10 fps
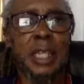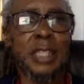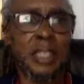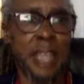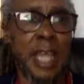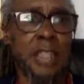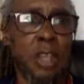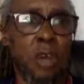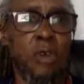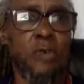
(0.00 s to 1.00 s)
sat
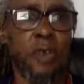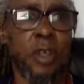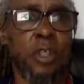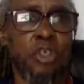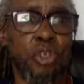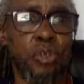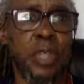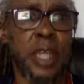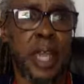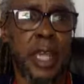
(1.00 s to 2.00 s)
over and
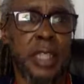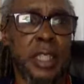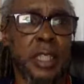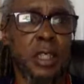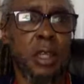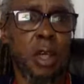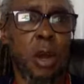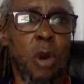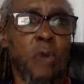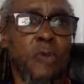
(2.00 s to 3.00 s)
adjudicated
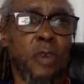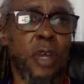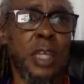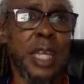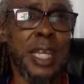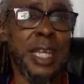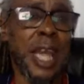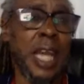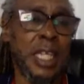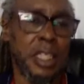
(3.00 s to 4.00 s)
over an
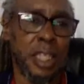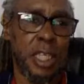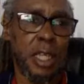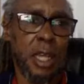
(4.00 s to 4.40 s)
illegality.